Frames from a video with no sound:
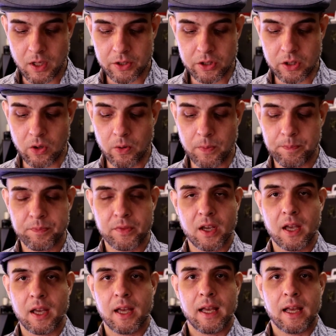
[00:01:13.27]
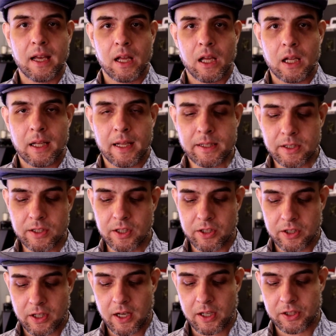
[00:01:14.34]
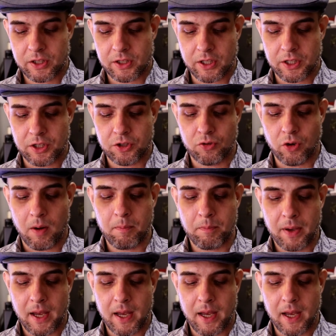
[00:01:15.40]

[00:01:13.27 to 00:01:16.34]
so let's discuss these drum